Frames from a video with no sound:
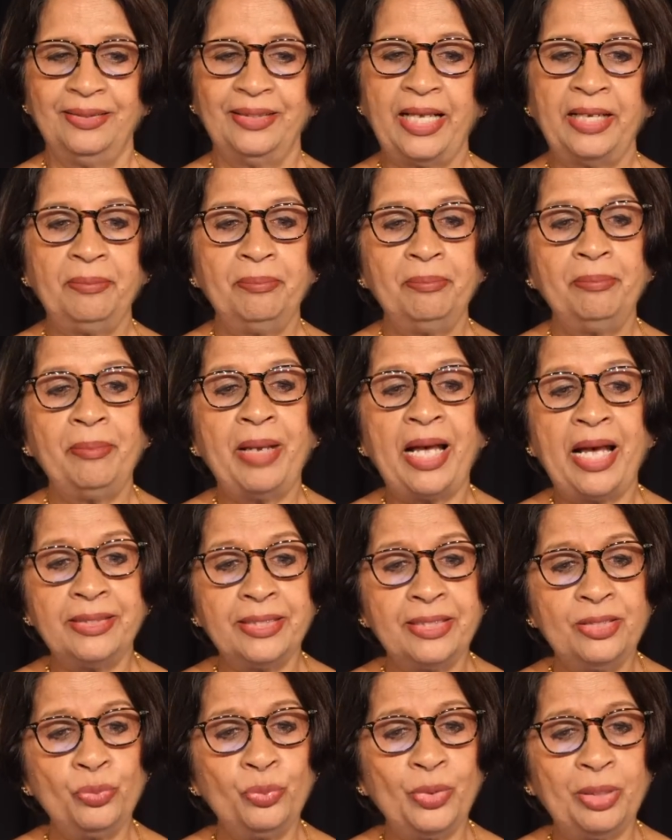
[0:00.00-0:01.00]
that
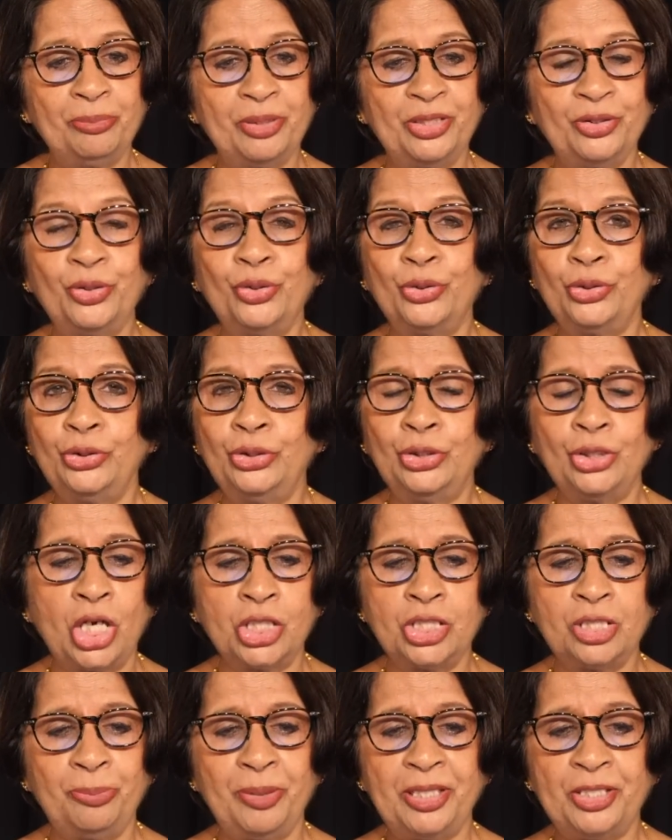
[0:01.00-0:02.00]
married women could
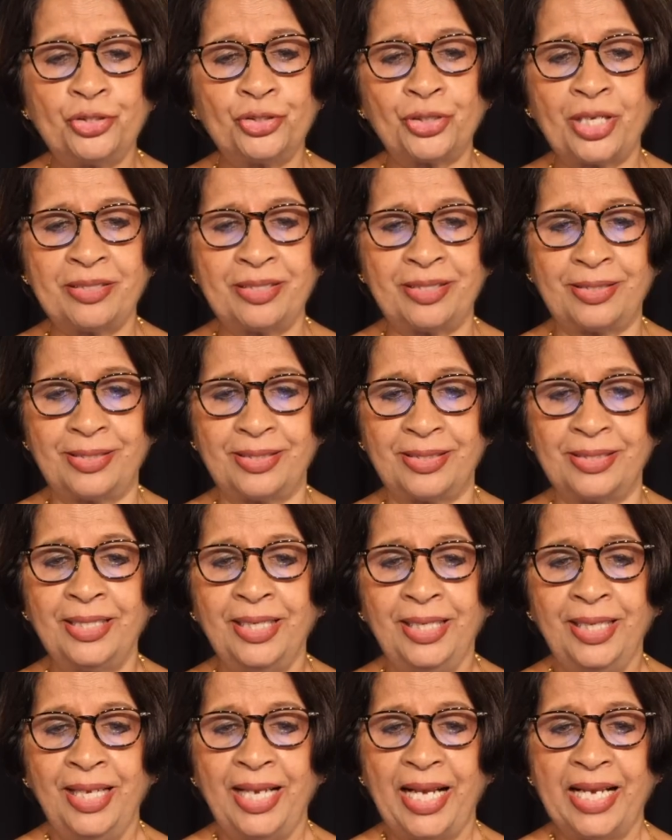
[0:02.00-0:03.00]
not be trusted
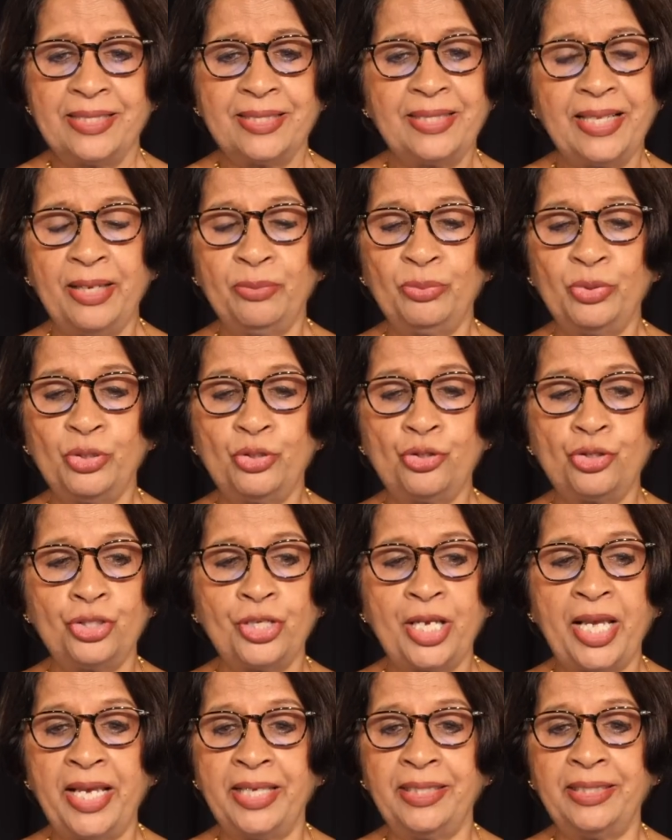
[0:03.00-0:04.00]
as they would
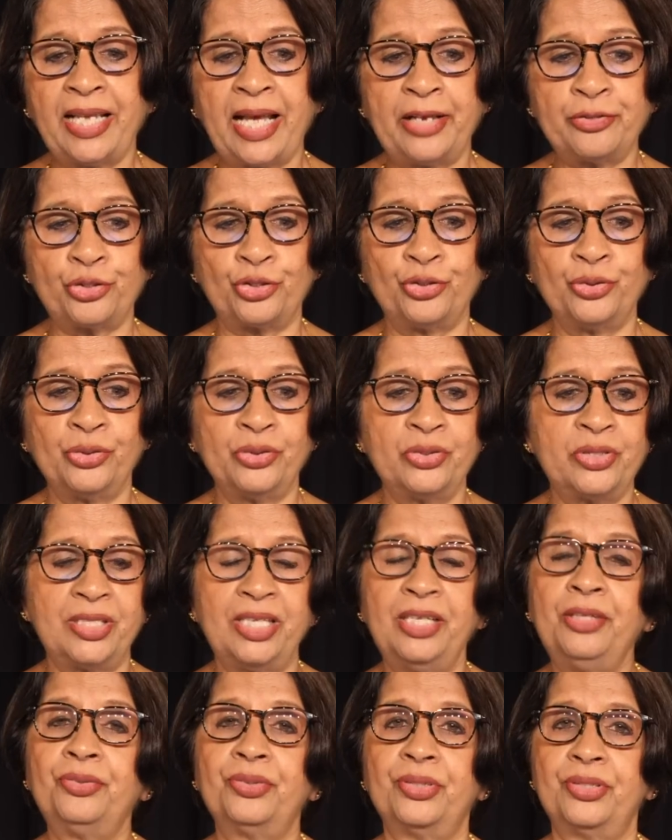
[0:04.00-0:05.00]
share national
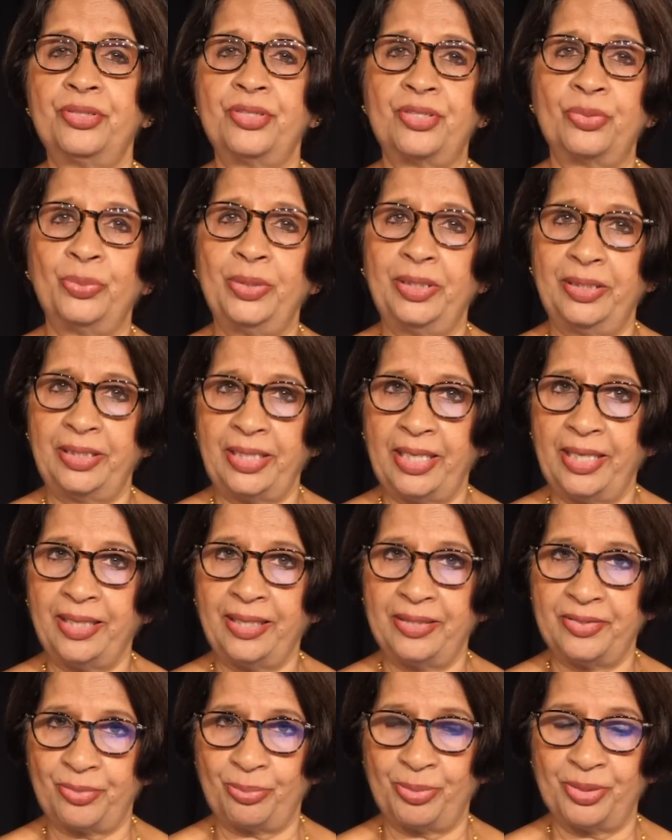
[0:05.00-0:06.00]
secrets with their
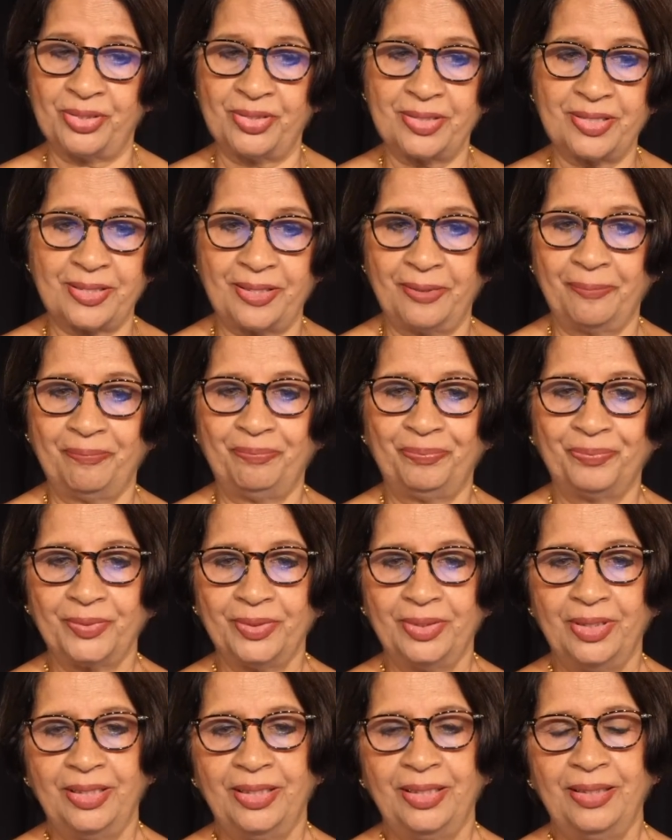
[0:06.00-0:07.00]
husbands.
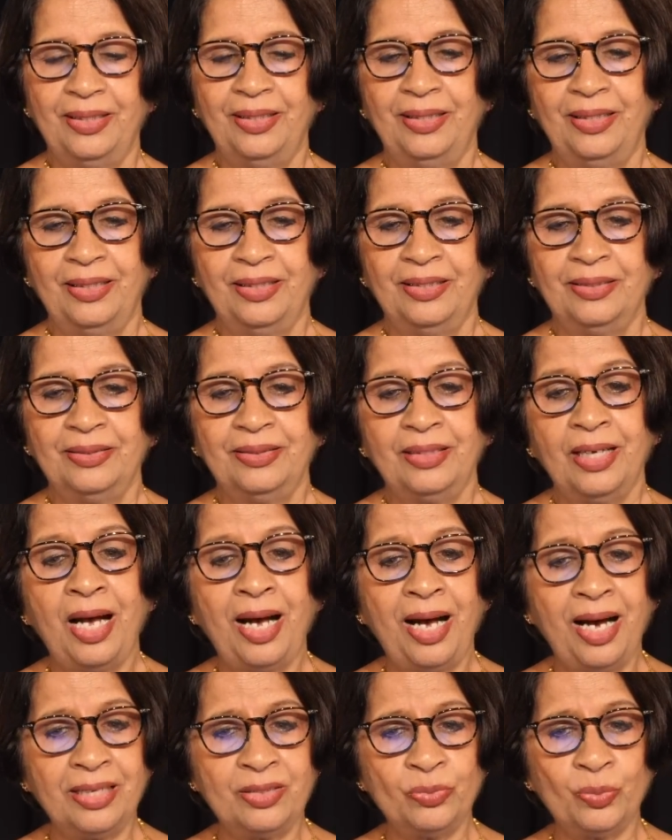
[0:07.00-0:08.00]
The
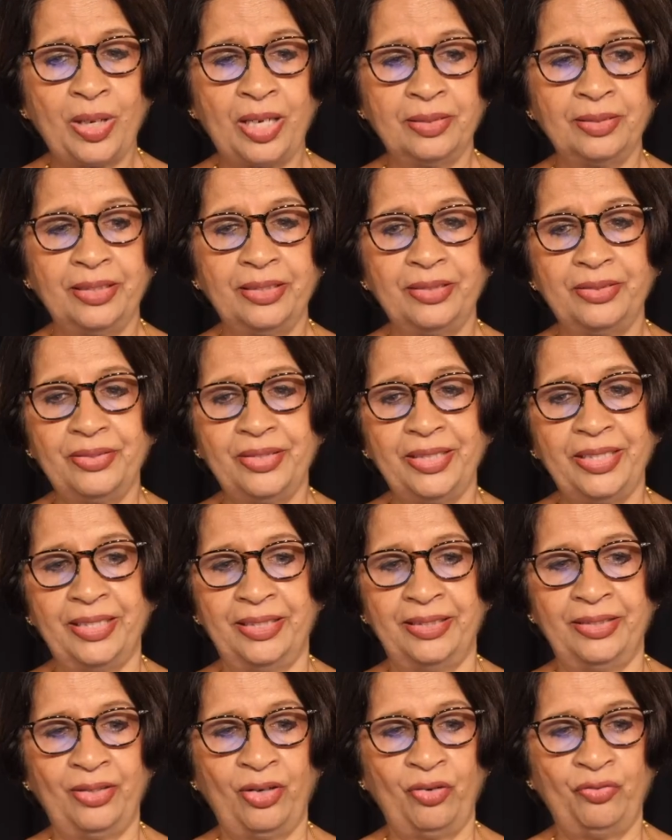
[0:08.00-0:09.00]
hard-won career
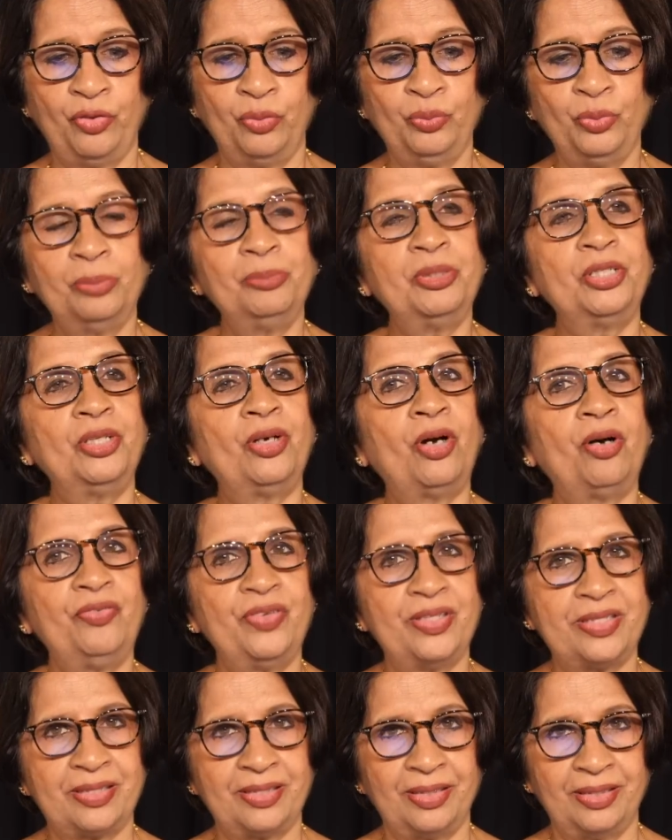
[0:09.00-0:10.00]
of a woman
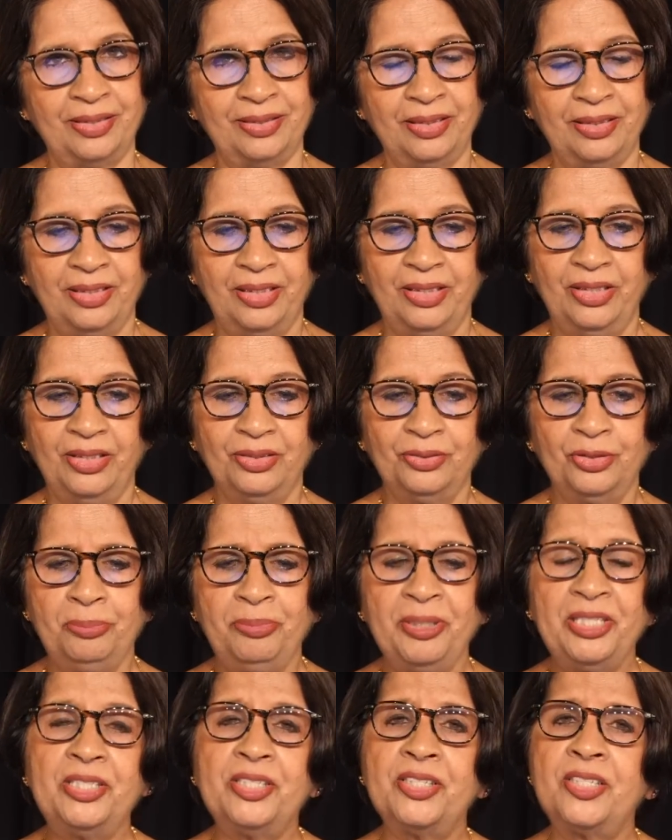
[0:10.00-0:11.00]
officer could
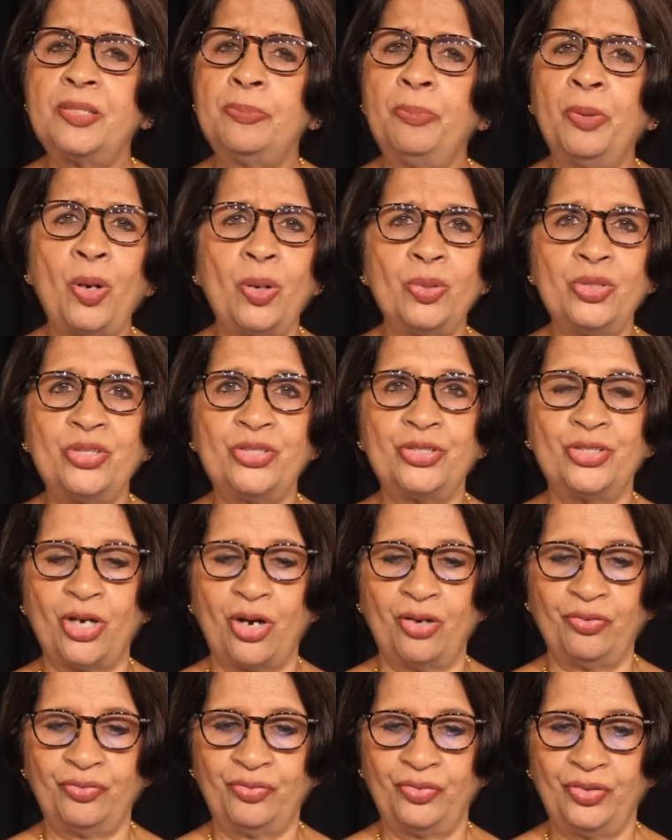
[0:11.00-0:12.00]
be disposed
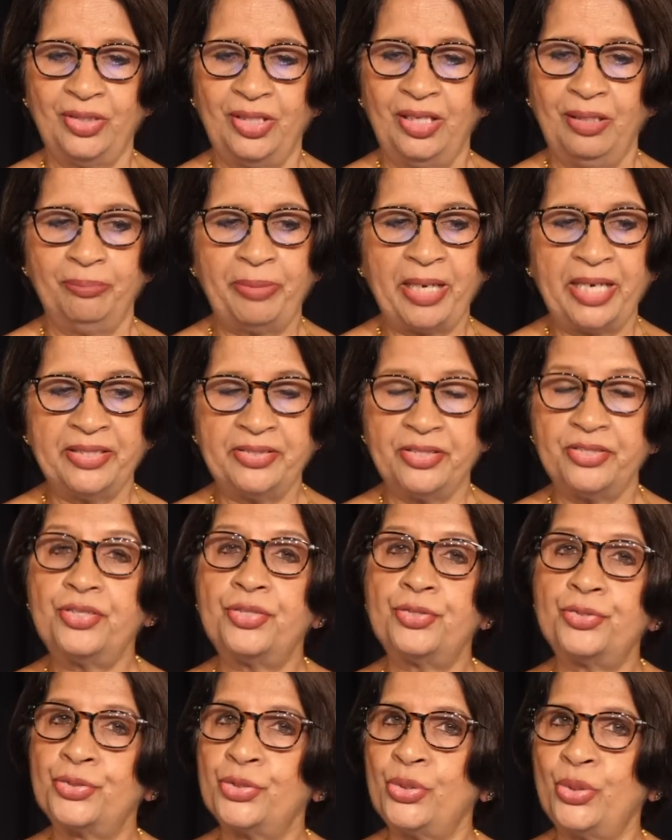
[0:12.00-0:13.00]
of by the
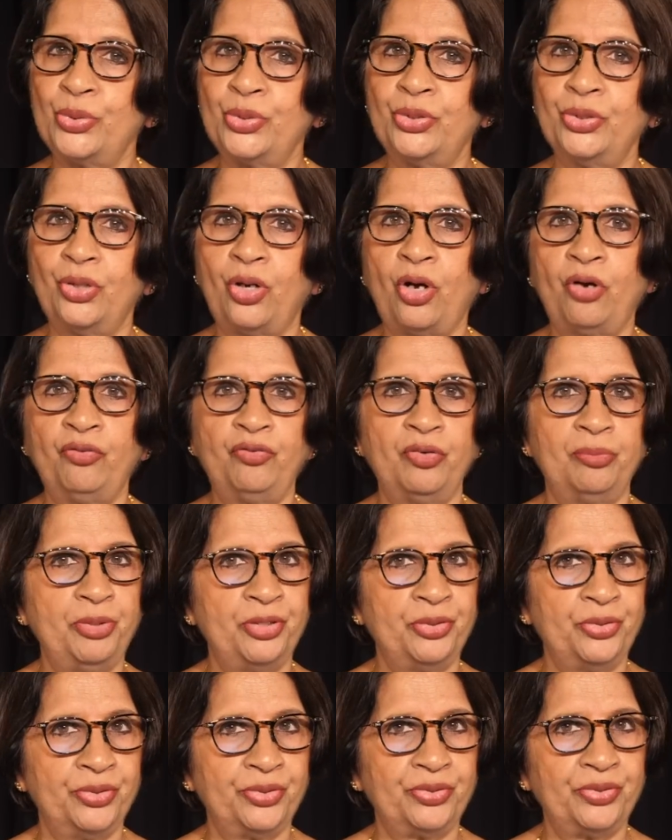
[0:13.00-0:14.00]
stroke of a
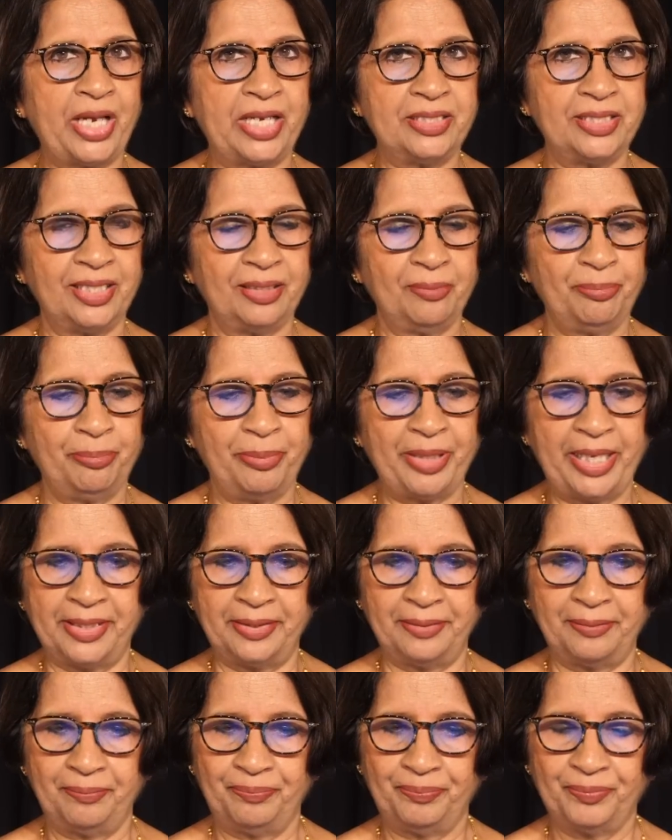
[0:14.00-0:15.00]
bureaucratic
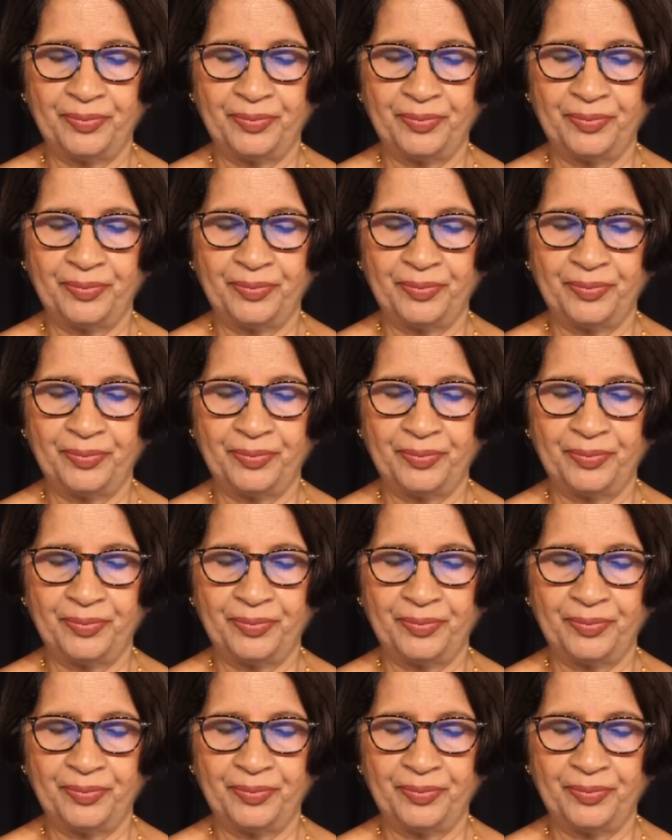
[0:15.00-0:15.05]
pen.